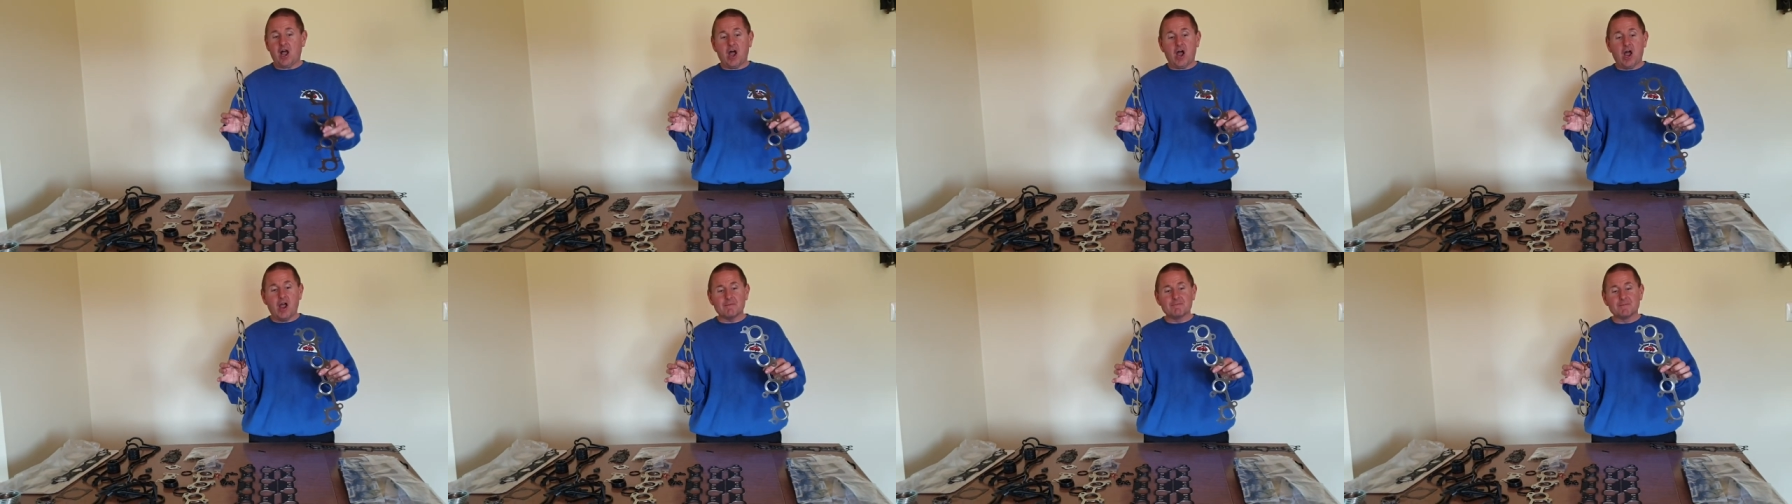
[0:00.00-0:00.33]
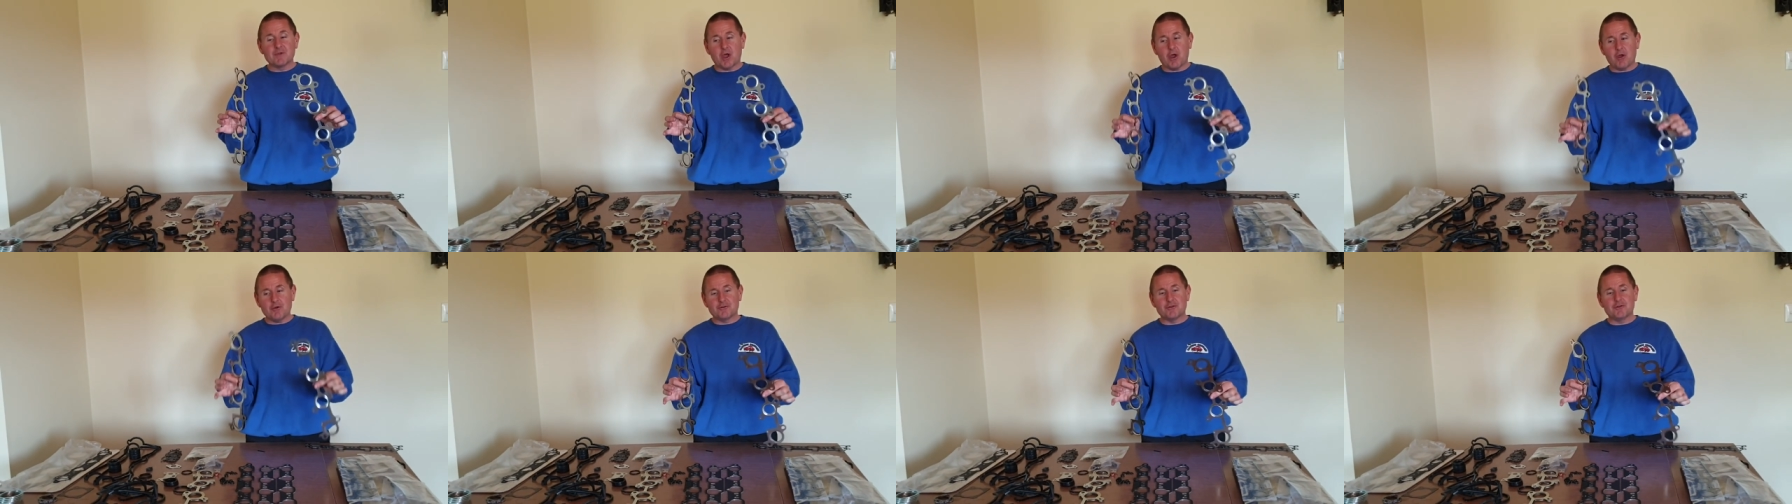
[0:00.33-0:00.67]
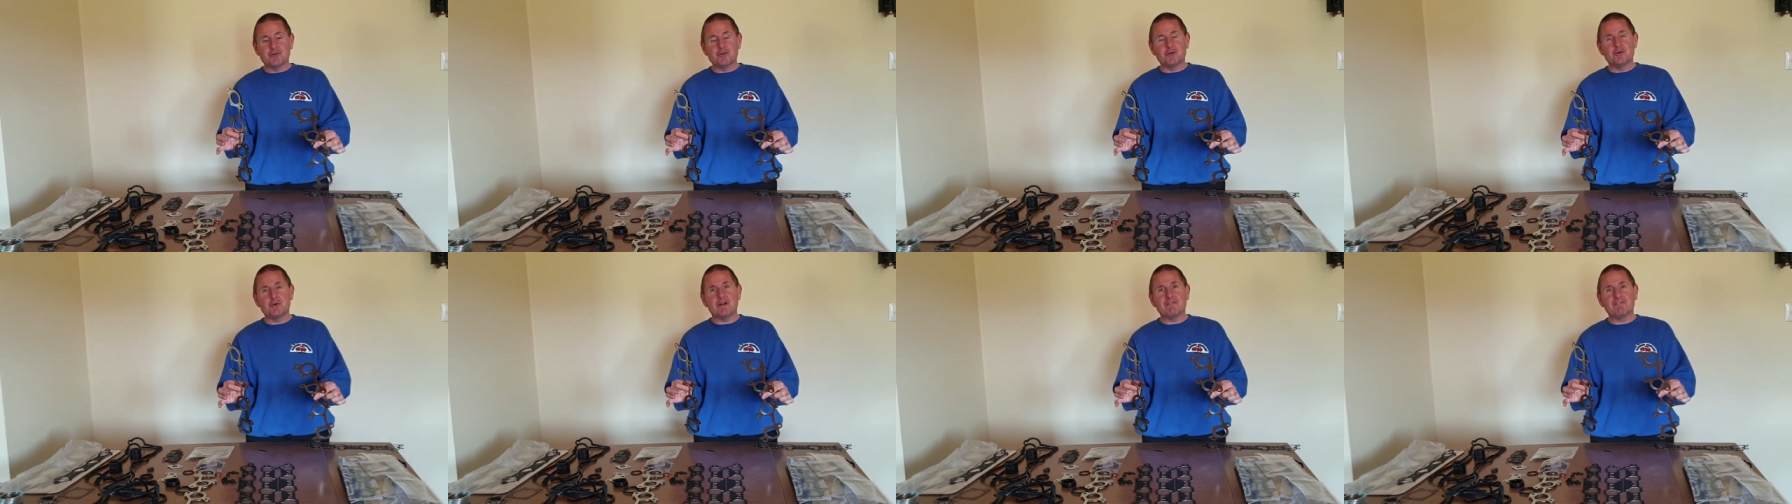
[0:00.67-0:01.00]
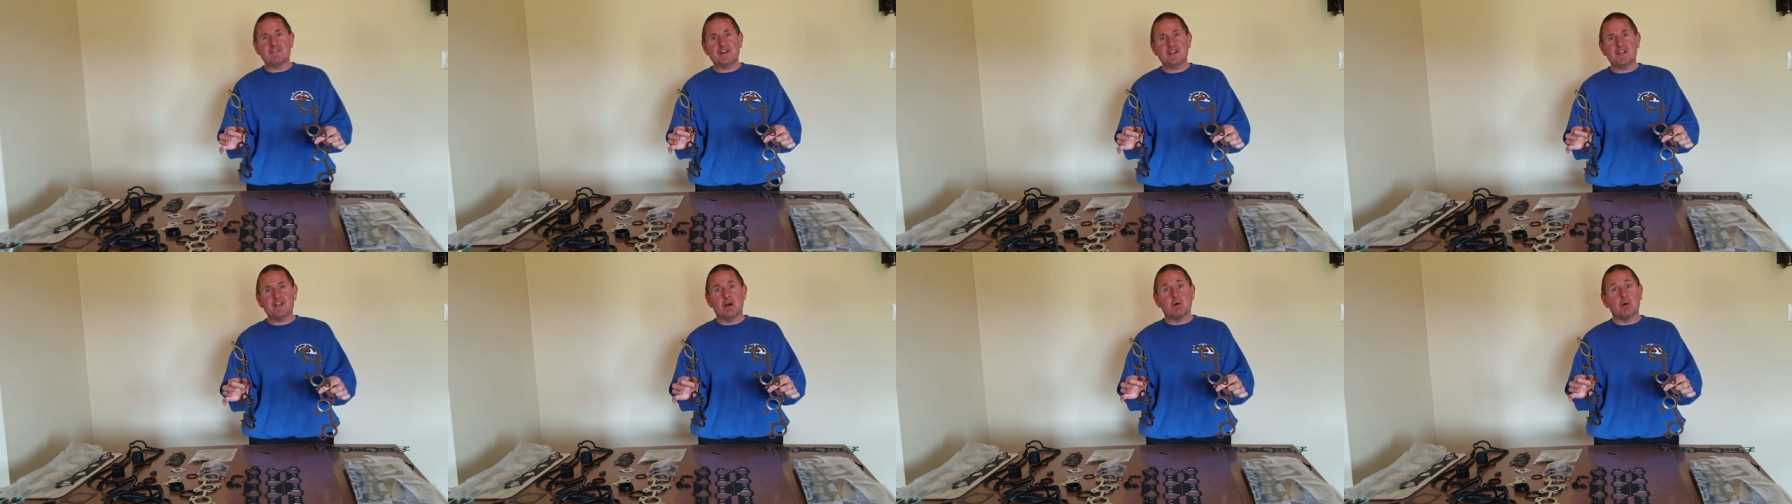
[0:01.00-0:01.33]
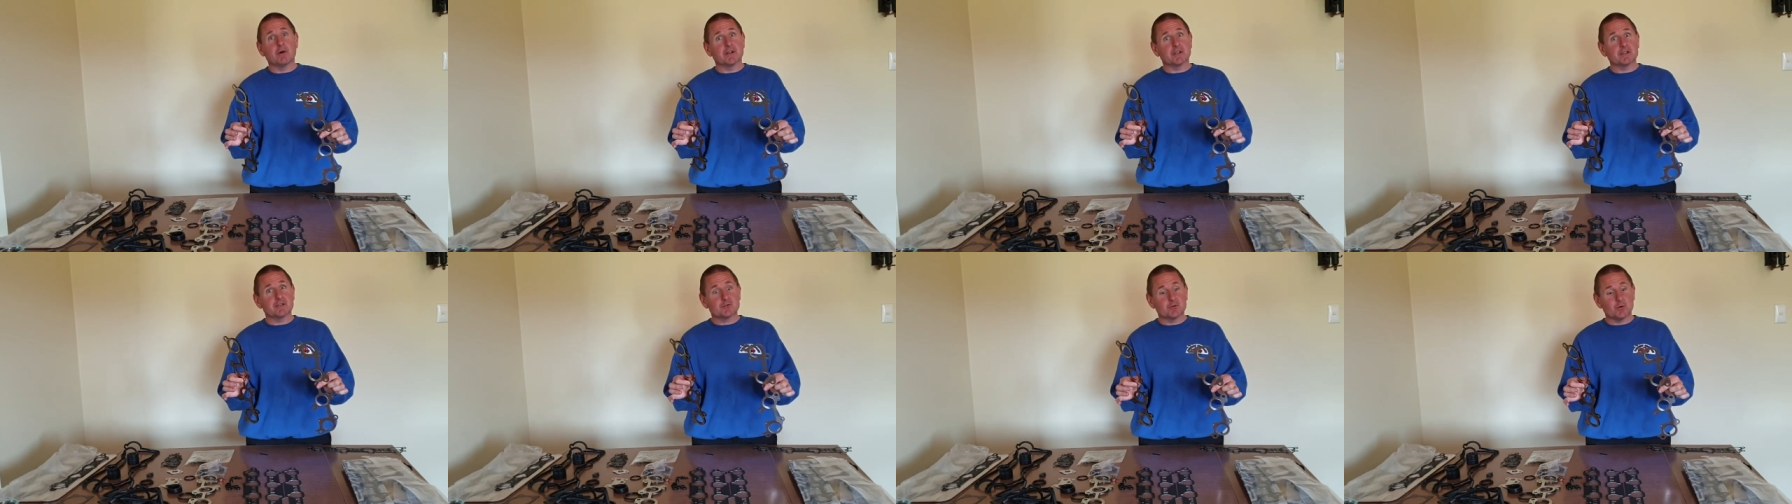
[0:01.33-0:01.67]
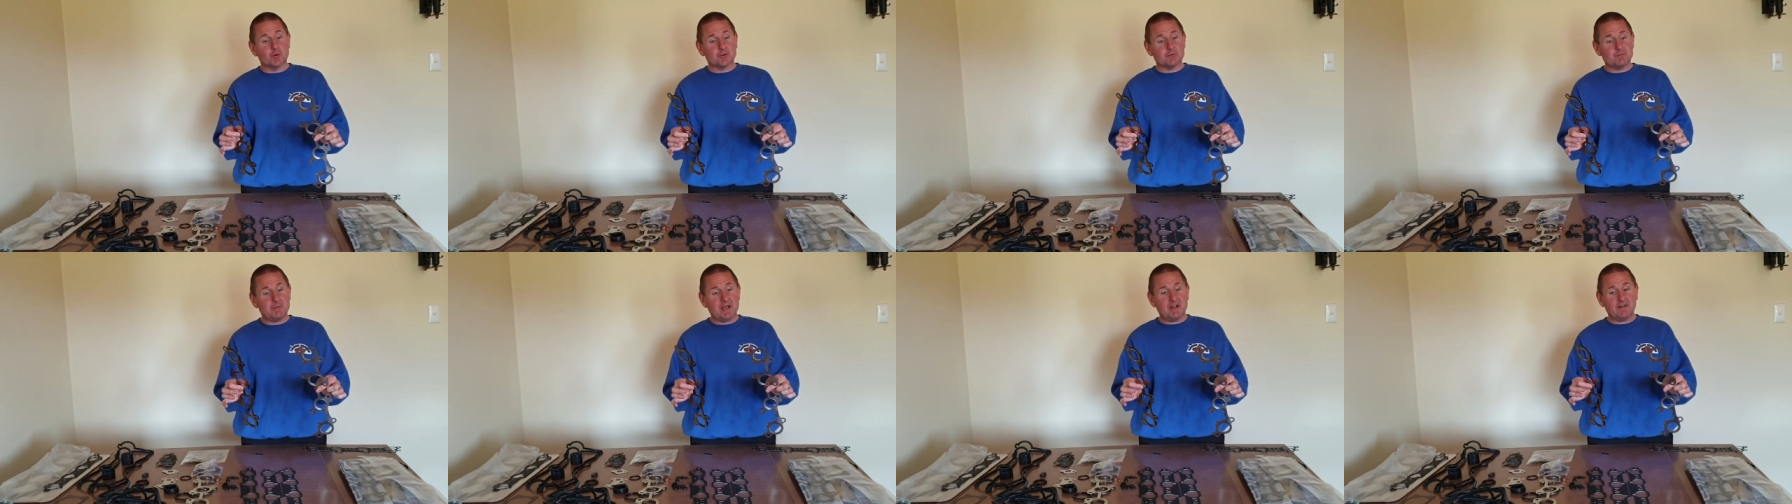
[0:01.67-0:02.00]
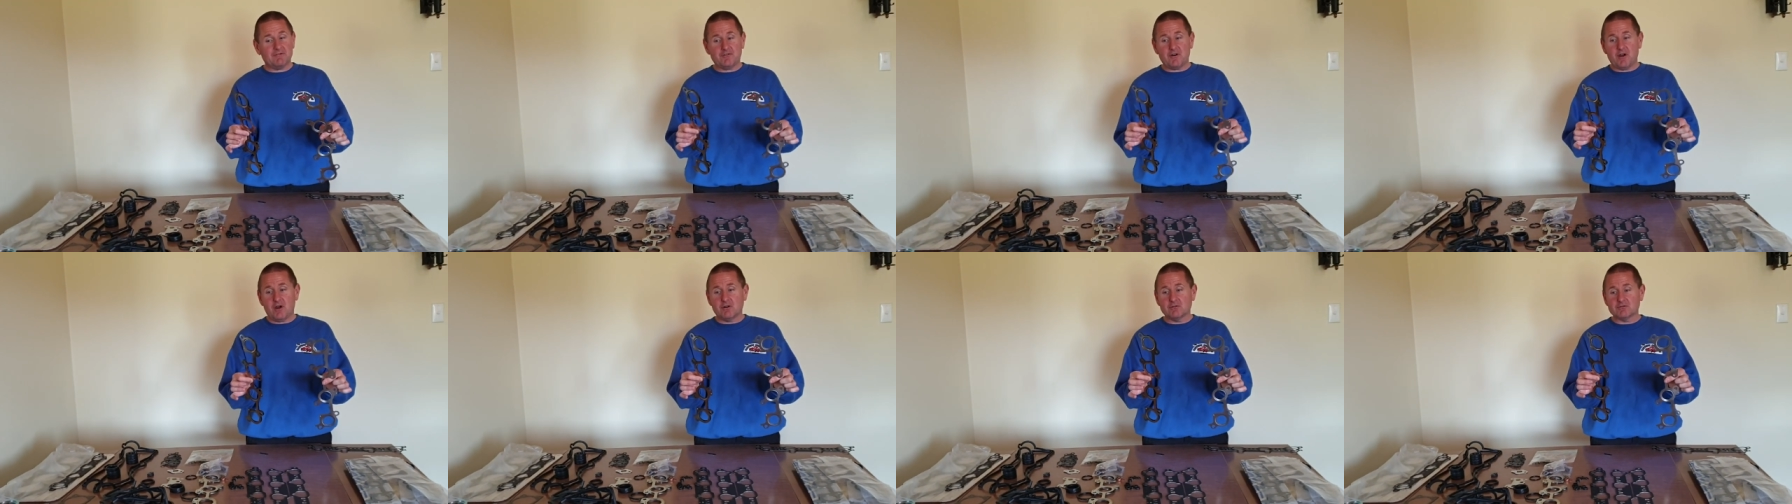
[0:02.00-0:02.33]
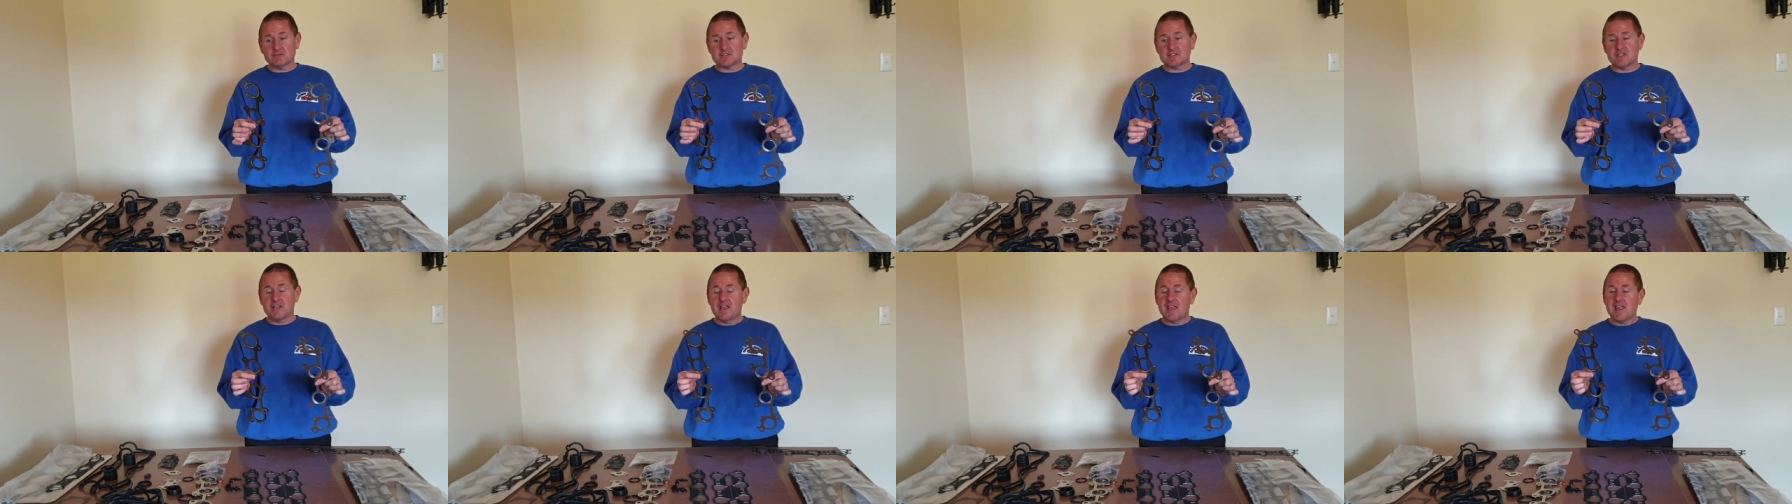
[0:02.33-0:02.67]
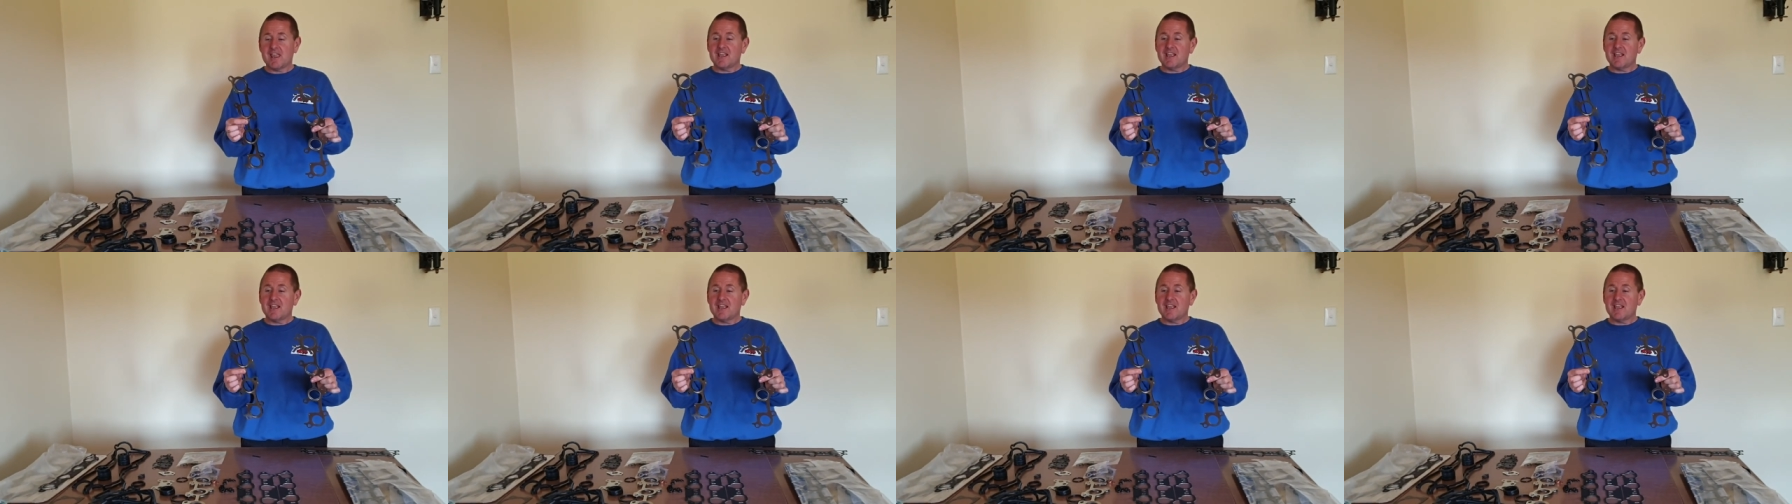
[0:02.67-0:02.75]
I'm going to do a video on exhaust manifolds,